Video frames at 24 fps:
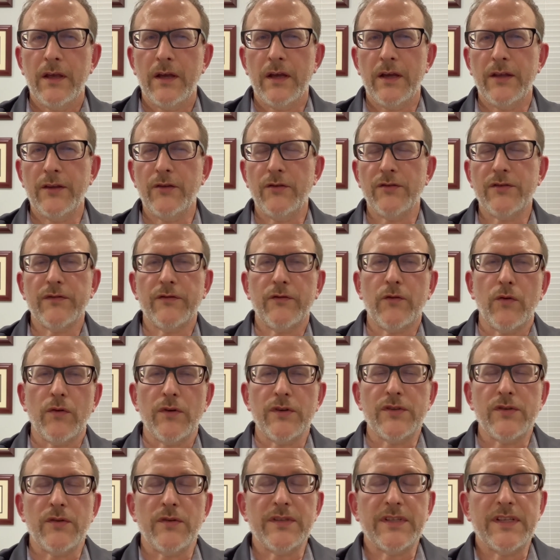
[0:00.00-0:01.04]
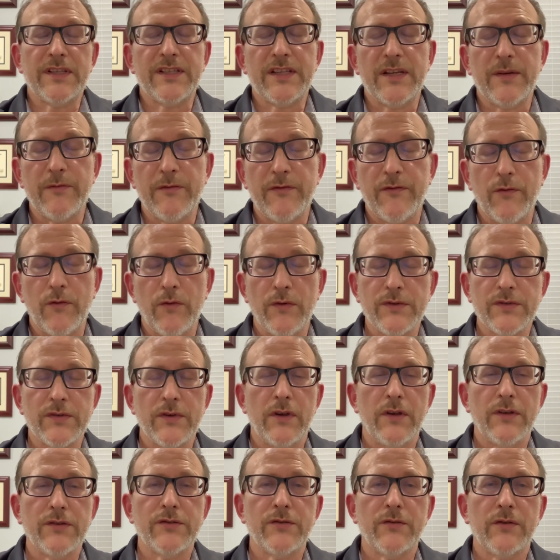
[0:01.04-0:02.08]
Use of cortisone, as I said before, is
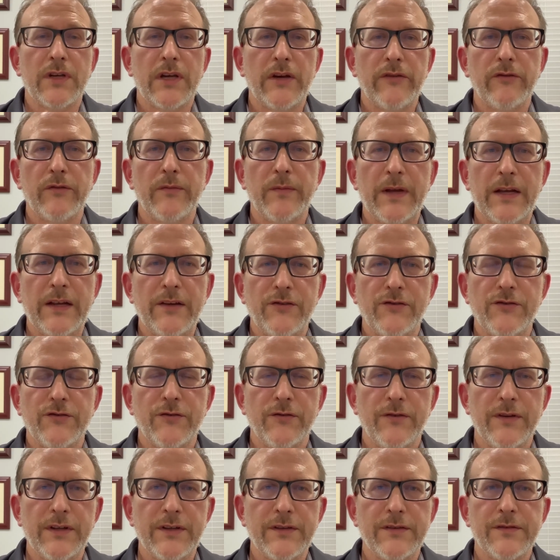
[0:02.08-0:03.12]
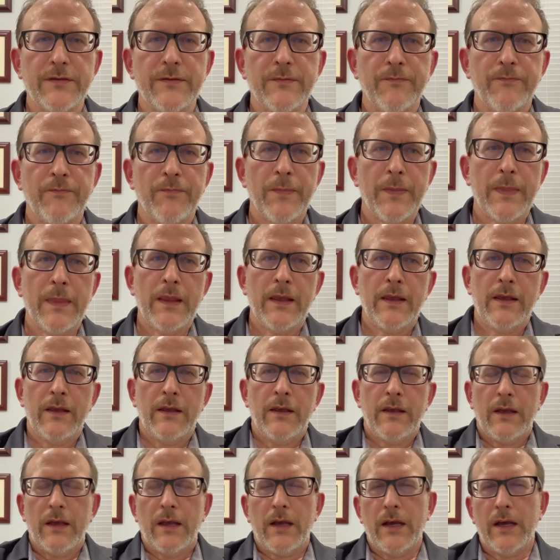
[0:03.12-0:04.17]
also covered by insurance.
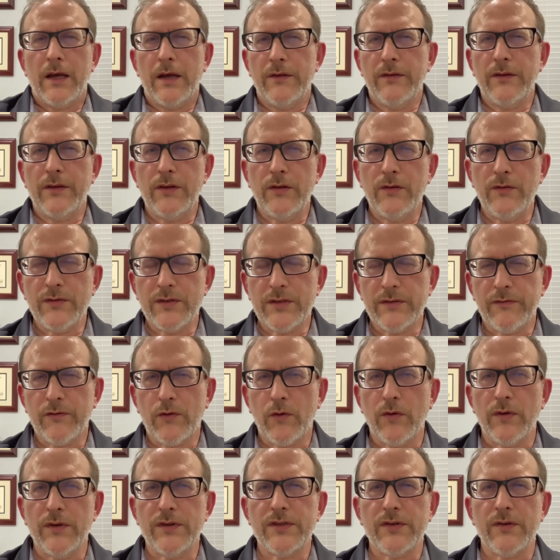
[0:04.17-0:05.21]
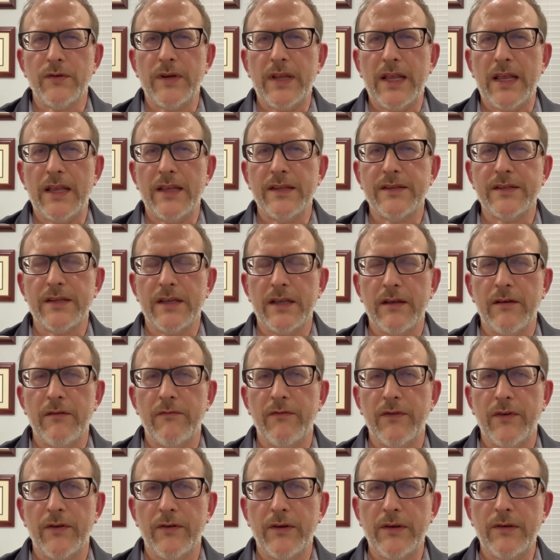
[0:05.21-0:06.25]
The use of cortisone has a
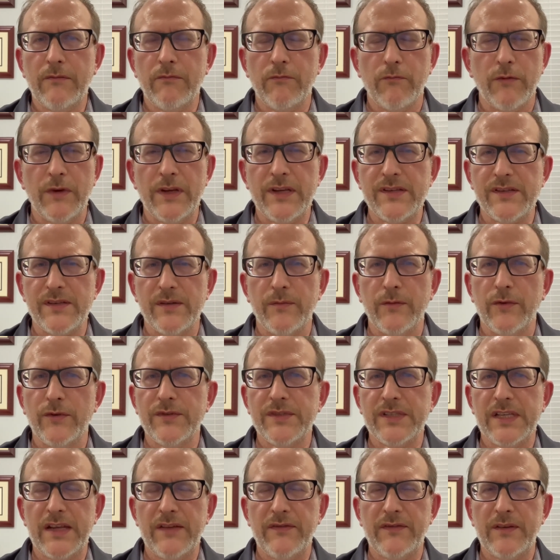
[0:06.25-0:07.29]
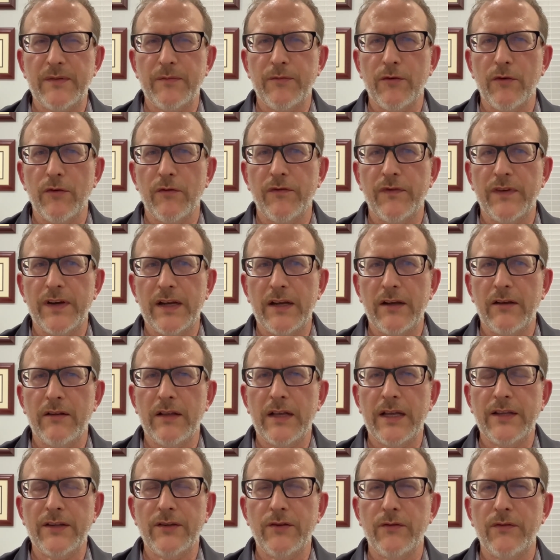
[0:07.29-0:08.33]
very reasonable safety profile.
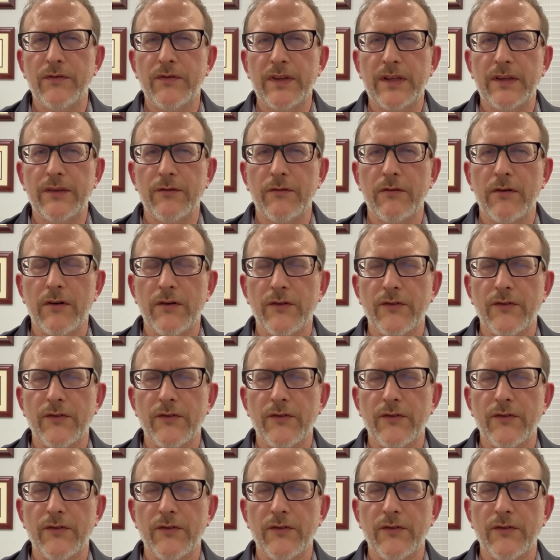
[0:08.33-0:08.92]
I do think there are